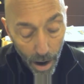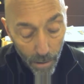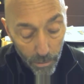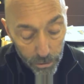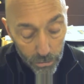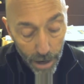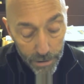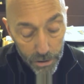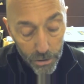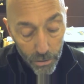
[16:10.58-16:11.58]
I will
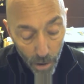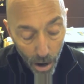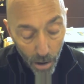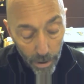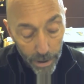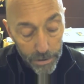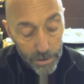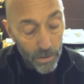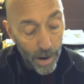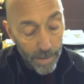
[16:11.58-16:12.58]
trust you
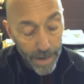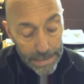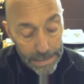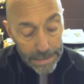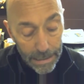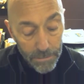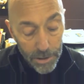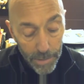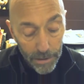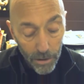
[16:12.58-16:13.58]
always, though I may seem
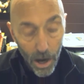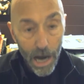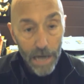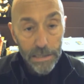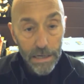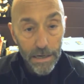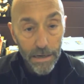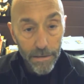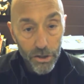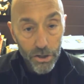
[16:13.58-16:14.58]
to be lost and
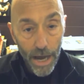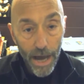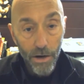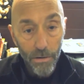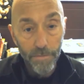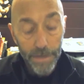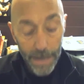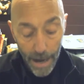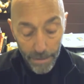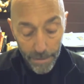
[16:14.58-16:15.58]
in the shadow of
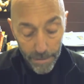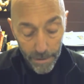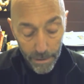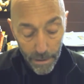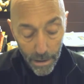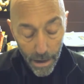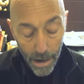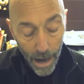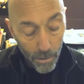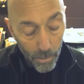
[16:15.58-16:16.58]
death.
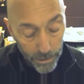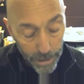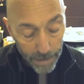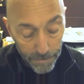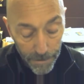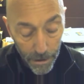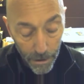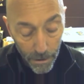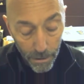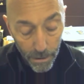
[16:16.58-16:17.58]
I will not
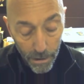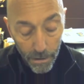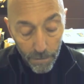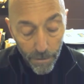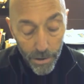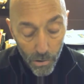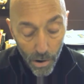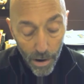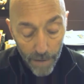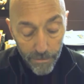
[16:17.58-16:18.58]
fear, for you
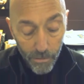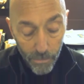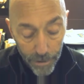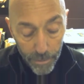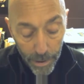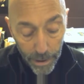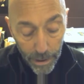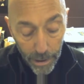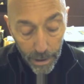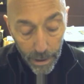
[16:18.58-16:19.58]
are ever with me,
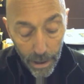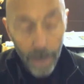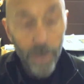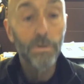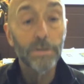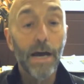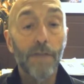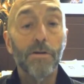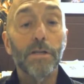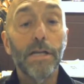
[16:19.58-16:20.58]
and you will
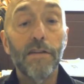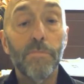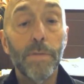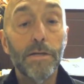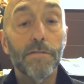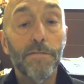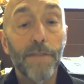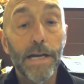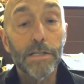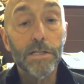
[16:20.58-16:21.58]
never leave me to
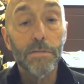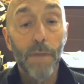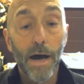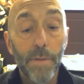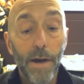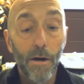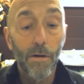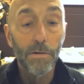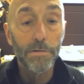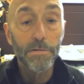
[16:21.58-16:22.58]
face my
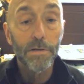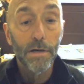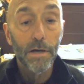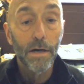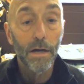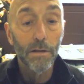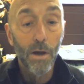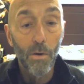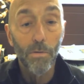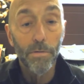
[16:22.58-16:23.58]
perils
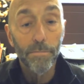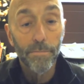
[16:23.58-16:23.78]
alone.